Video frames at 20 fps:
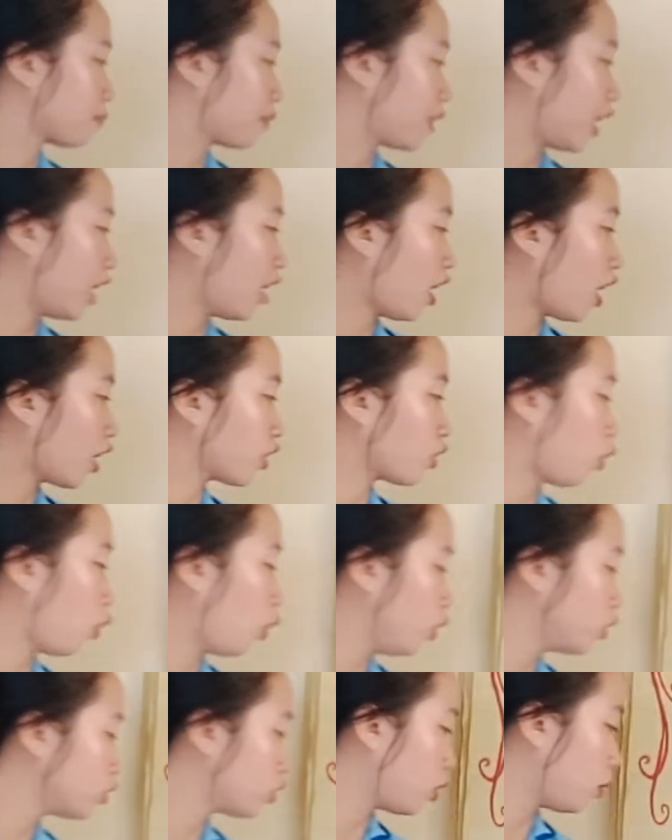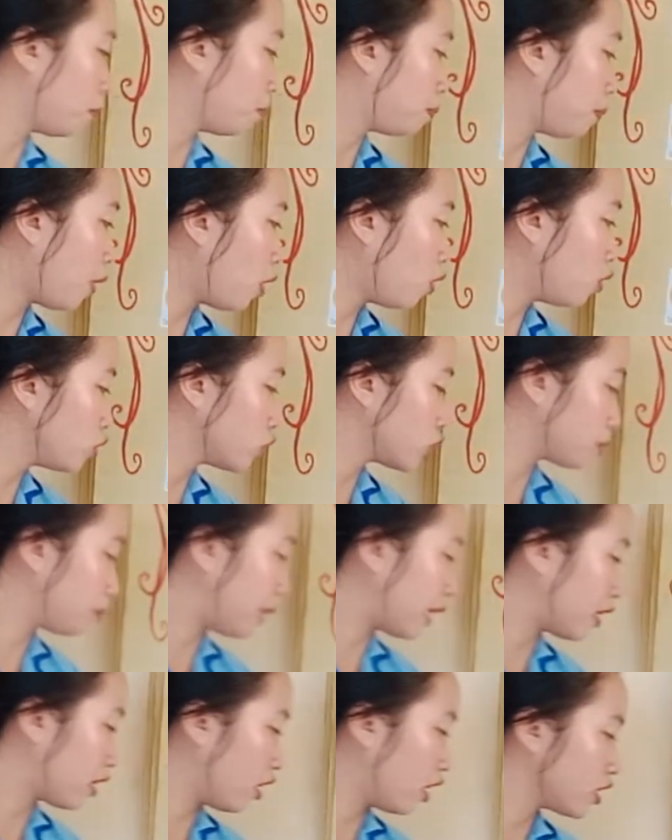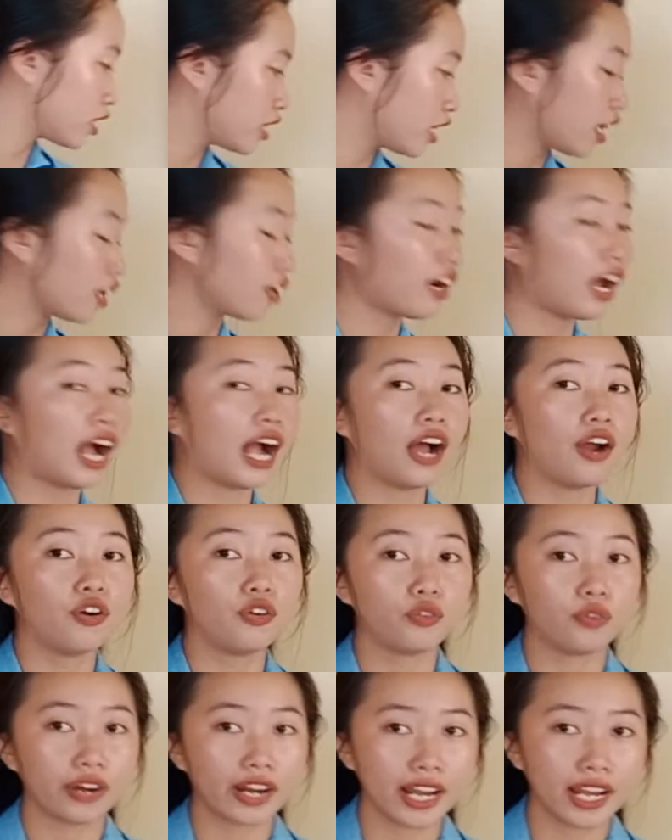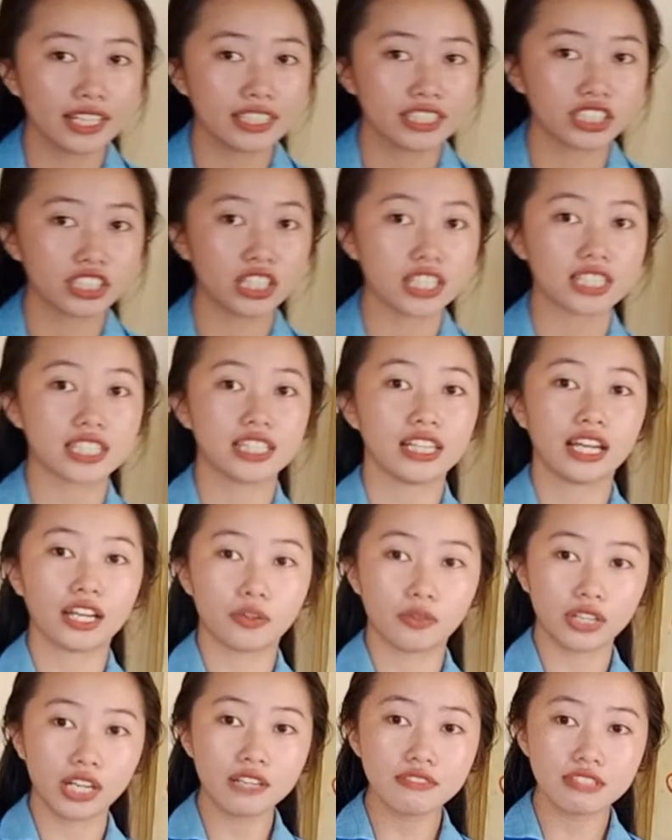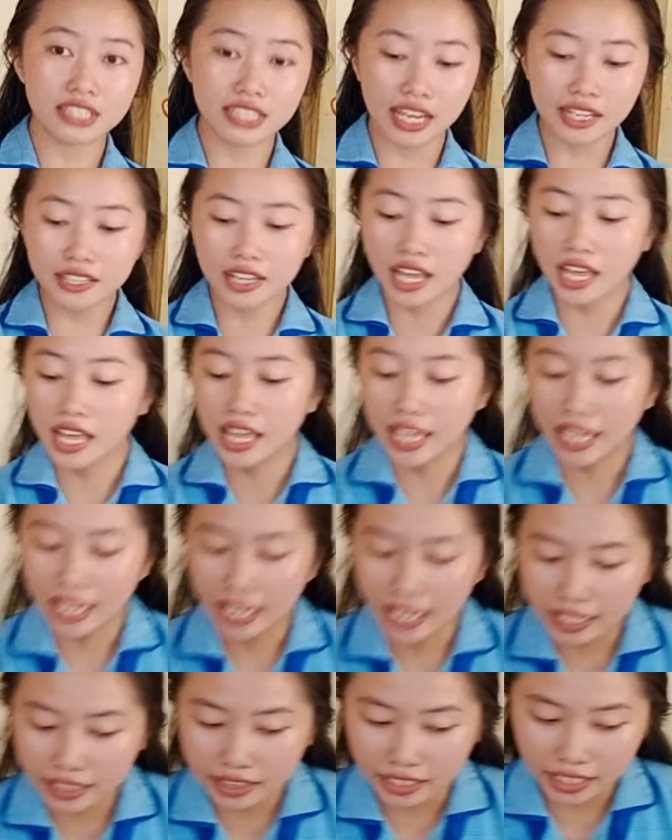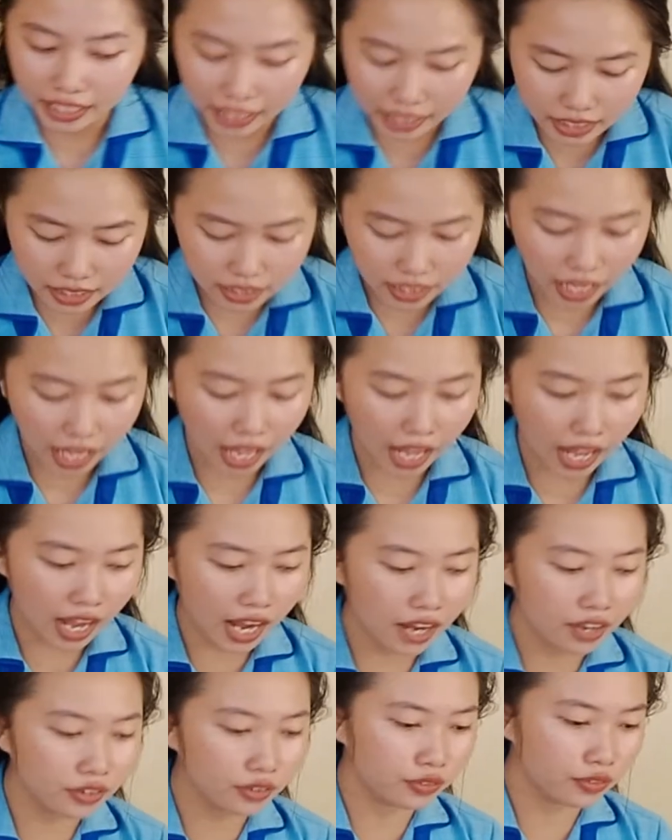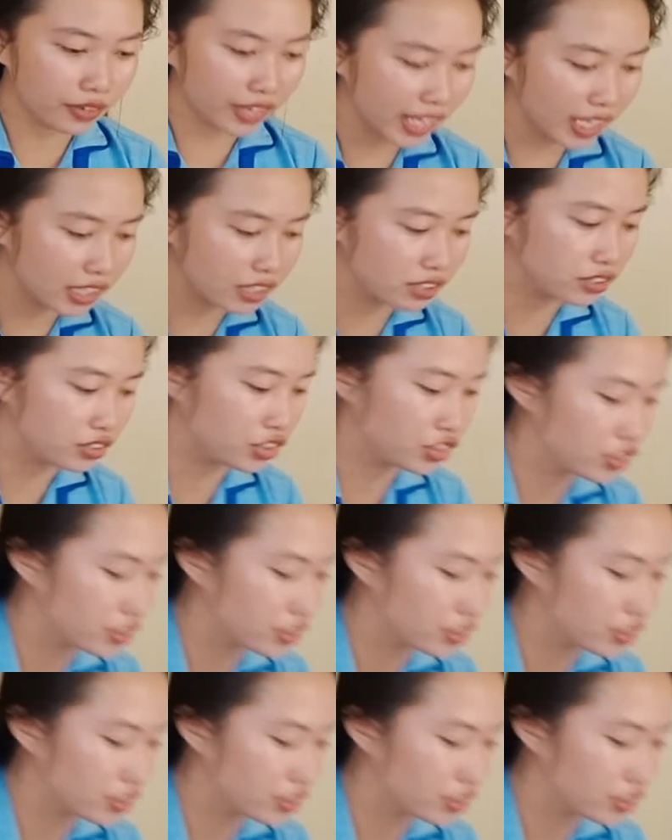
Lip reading: they are called composed because they are arranged just like what I said. It is arranged.